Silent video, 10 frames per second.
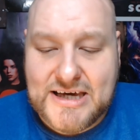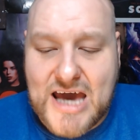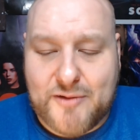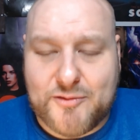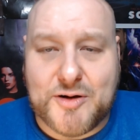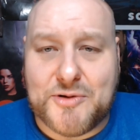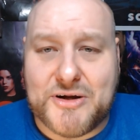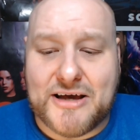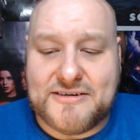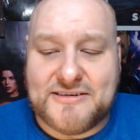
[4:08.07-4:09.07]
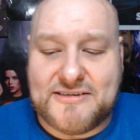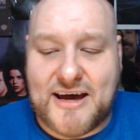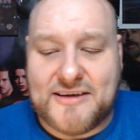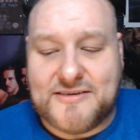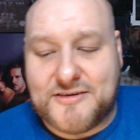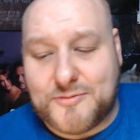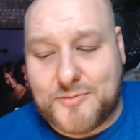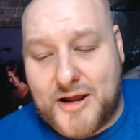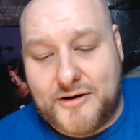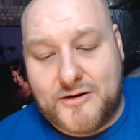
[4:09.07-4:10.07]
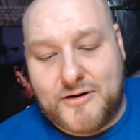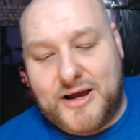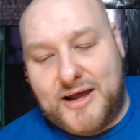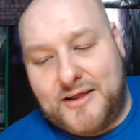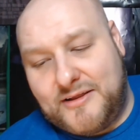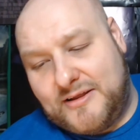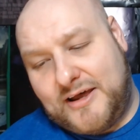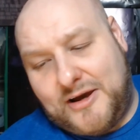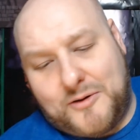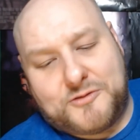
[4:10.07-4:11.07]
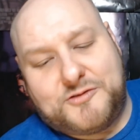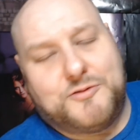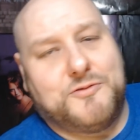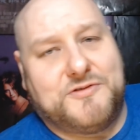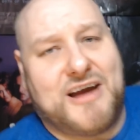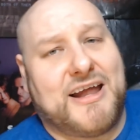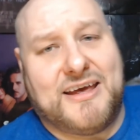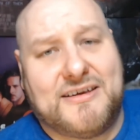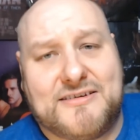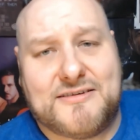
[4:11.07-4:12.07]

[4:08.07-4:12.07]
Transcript: Everyone else decides to surrender, and then they go to Denny's.